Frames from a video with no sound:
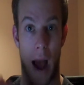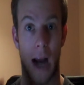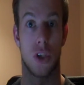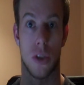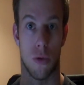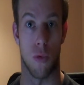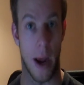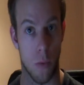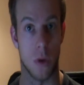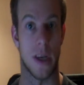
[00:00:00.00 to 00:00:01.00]
actually
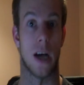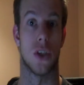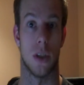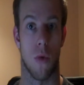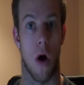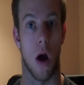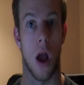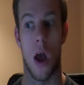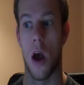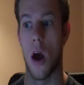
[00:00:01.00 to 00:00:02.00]
right and what's actually wrong.